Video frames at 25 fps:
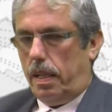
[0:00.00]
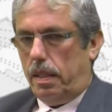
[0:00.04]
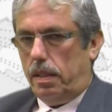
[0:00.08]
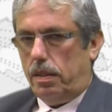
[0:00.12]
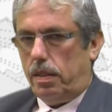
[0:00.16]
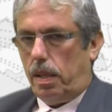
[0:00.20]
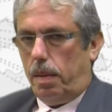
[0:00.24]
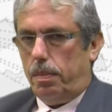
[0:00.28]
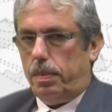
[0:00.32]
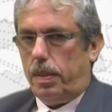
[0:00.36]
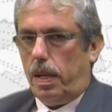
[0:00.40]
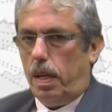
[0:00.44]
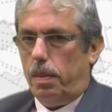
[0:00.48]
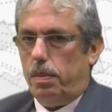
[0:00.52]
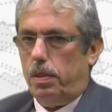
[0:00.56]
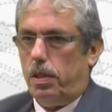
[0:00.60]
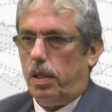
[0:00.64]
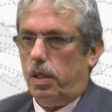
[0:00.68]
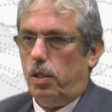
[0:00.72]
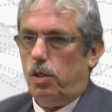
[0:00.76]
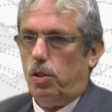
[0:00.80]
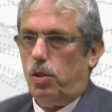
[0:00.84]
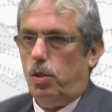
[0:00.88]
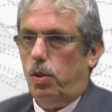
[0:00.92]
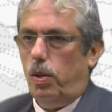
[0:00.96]
sometimes
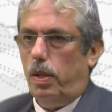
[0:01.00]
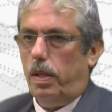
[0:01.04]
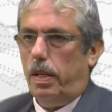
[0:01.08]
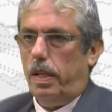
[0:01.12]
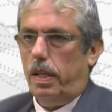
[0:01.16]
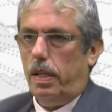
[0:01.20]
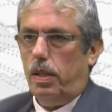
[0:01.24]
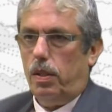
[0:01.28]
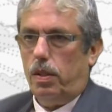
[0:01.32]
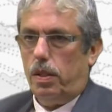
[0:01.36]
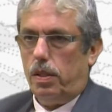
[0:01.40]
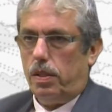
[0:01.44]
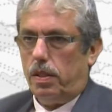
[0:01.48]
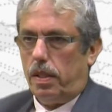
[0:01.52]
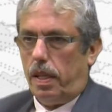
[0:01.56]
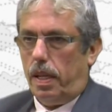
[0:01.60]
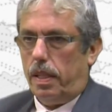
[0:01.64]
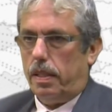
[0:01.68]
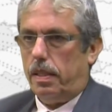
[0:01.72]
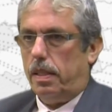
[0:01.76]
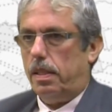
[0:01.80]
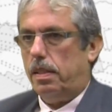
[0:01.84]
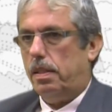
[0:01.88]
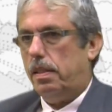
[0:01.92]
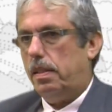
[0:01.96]
in stewarding or
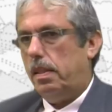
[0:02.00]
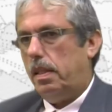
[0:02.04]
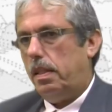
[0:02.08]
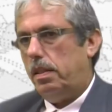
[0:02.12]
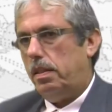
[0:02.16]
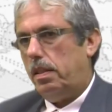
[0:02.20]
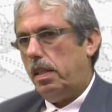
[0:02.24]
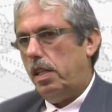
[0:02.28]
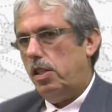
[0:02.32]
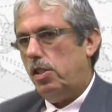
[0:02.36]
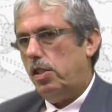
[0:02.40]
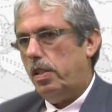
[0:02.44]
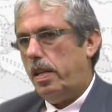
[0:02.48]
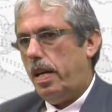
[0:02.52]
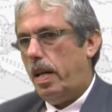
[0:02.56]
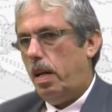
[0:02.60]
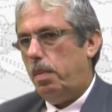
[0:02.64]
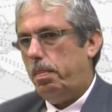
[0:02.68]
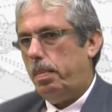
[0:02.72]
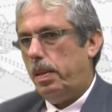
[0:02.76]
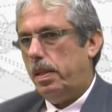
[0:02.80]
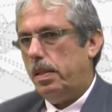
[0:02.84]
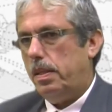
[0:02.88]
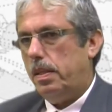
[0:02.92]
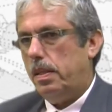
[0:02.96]
start as kitchen
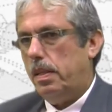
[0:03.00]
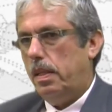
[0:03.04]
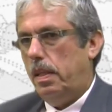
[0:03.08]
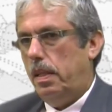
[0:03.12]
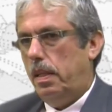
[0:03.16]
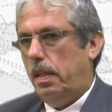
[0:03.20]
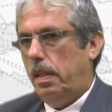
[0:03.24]
helpers,